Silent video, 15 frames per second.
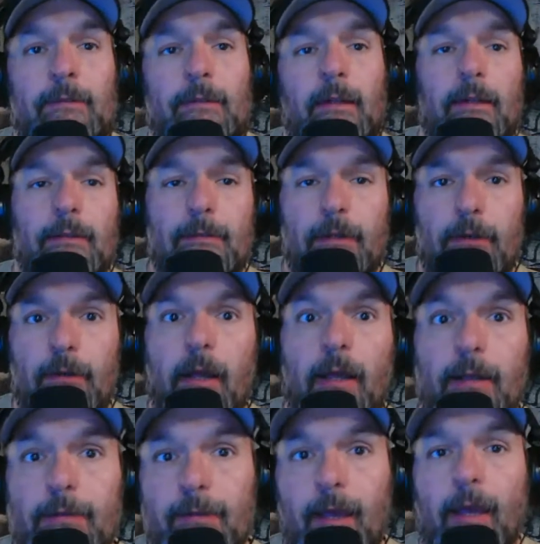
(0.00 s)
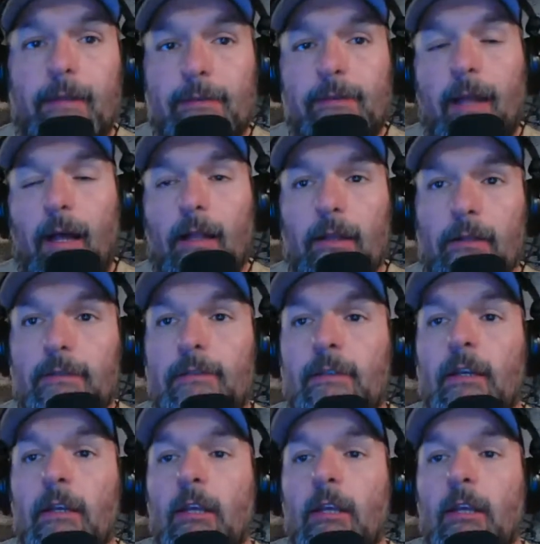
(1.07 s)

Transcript: And you said, okay, it's X dollars.